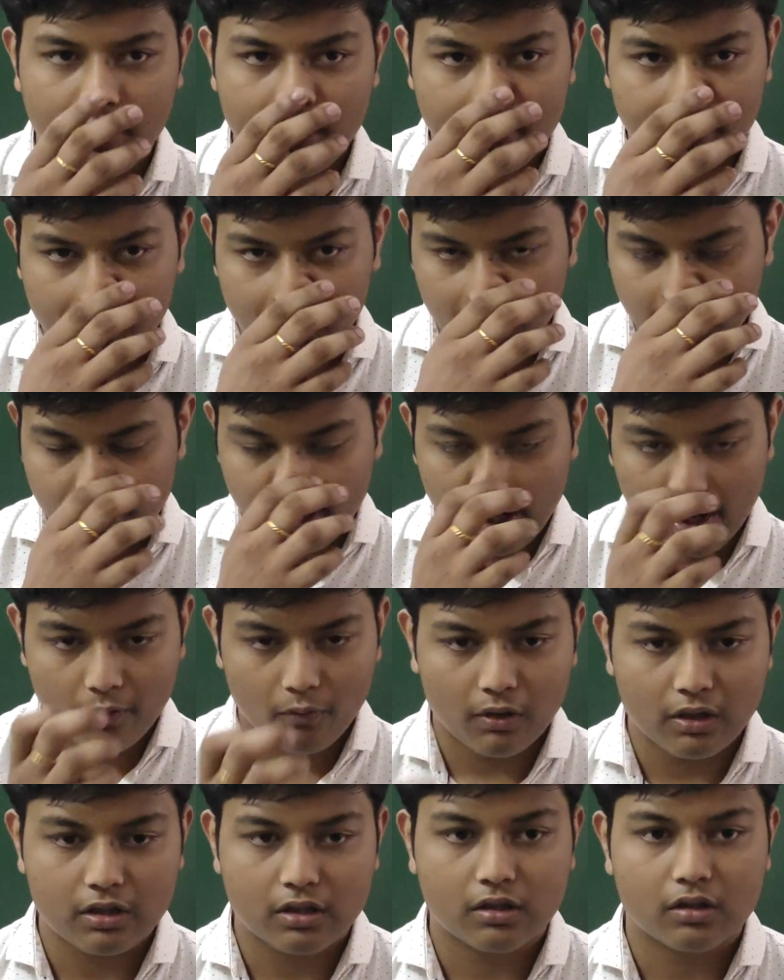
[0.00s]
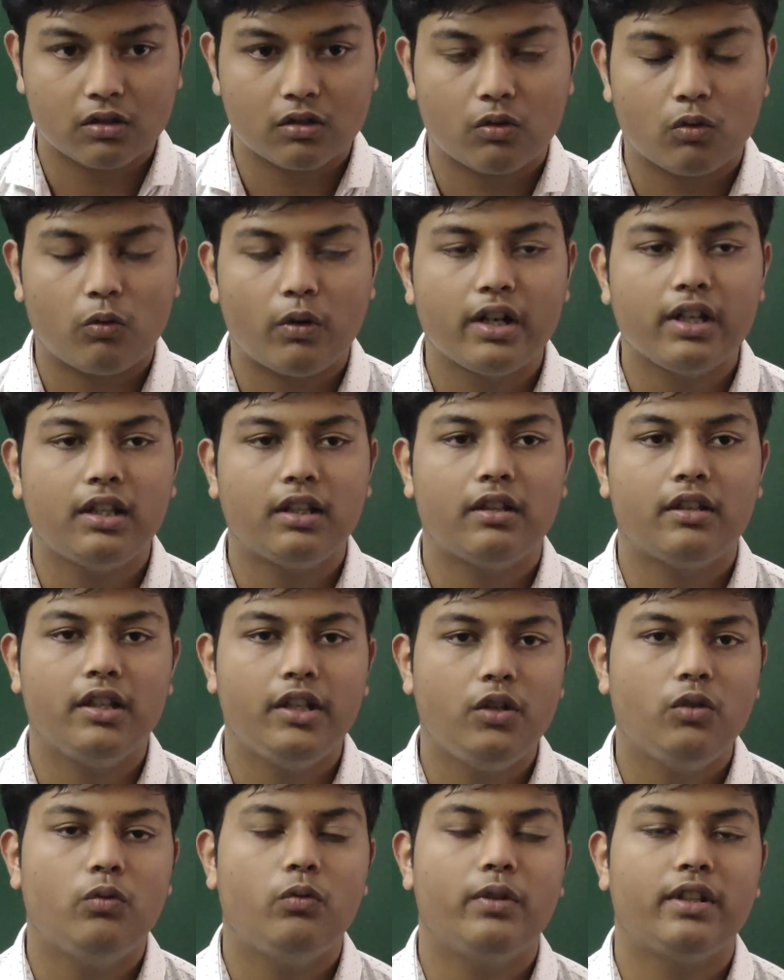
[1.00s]
Initially, I was quite
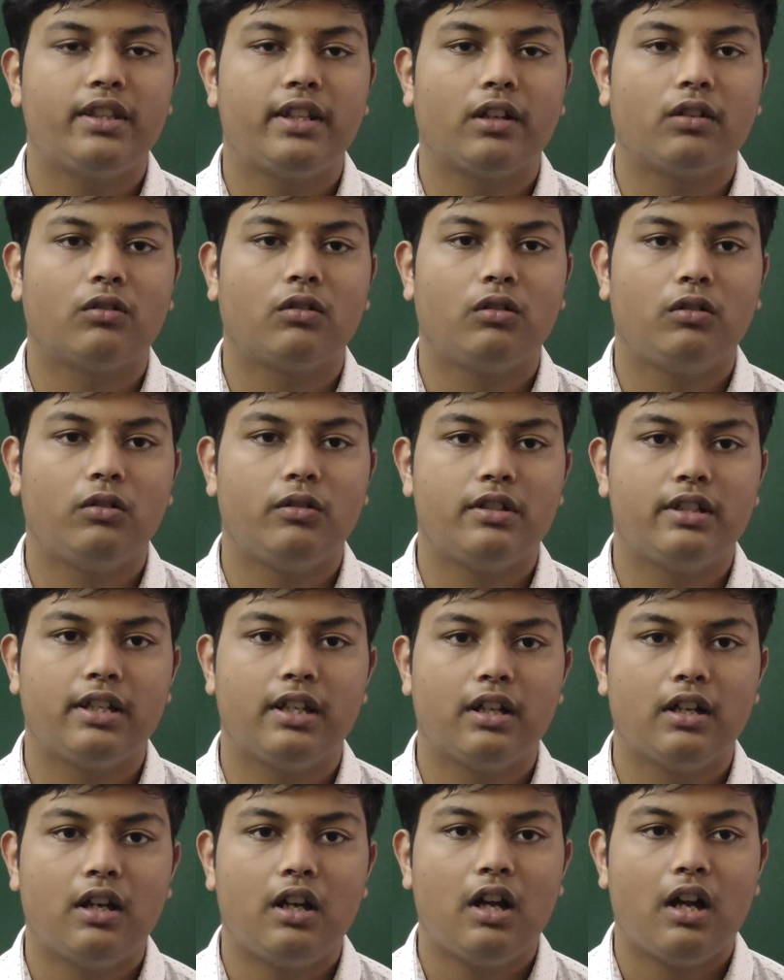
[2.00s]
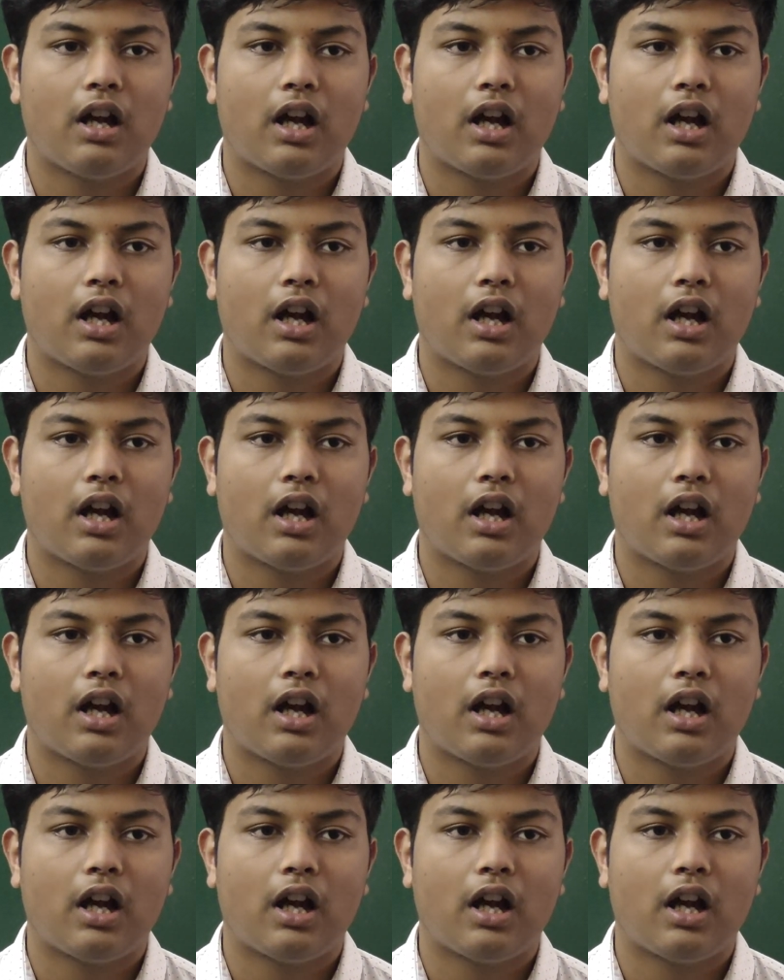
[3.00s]
new with technology.